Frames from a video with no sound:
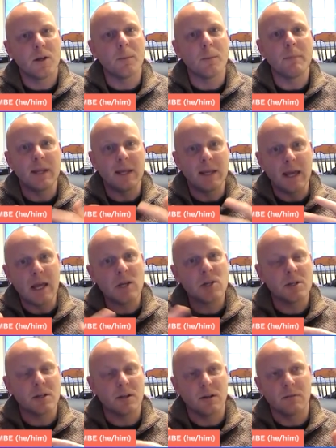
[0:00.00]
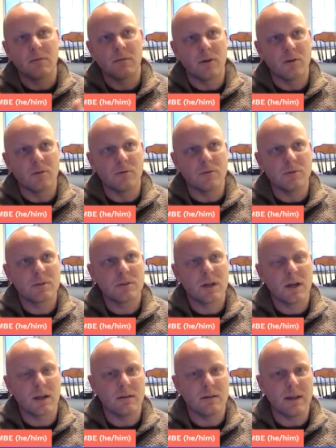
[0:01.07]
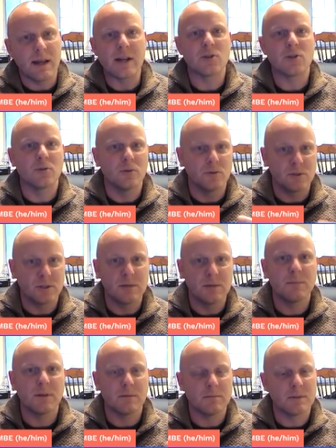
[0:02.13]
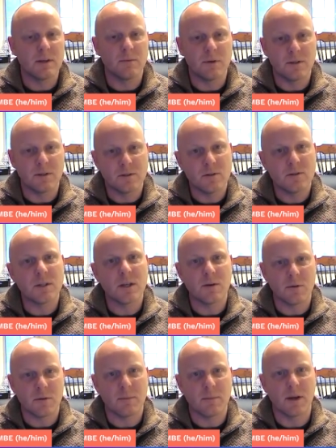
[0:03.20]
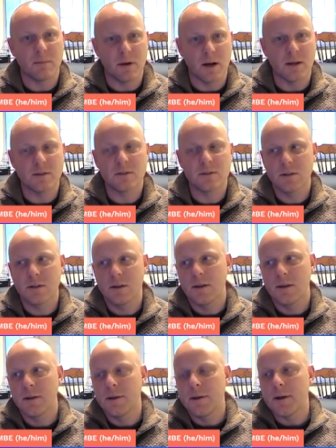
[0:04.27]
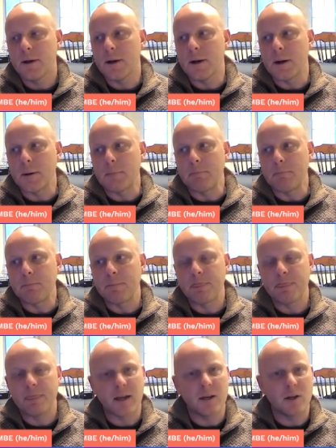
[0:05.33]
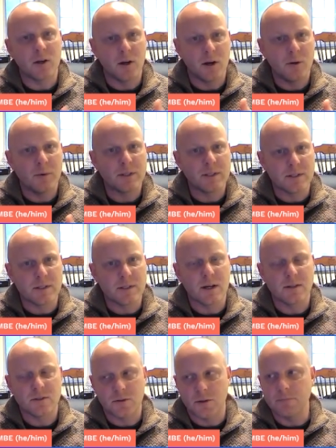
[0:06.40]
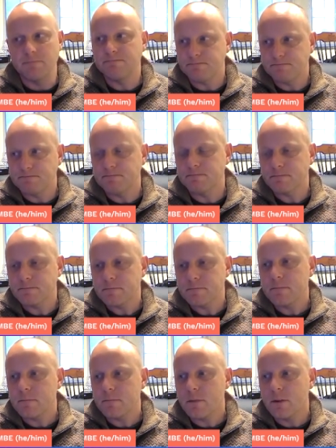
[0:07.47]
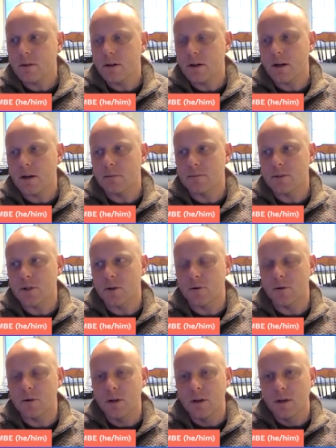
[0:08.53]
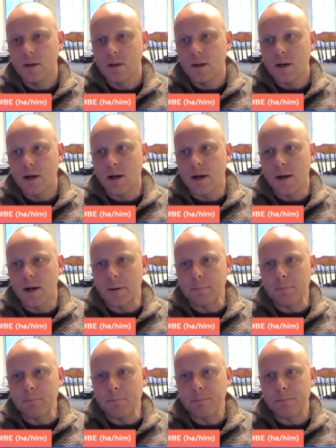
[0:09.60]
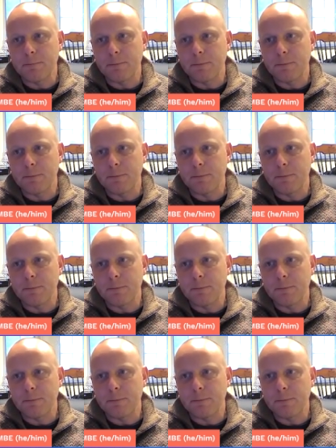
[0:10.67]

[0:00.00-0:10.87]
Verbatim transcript: you know, mitigation of those kind of natural symptoms that we associate with menopause um, that can occur with testosterone. Um, so um,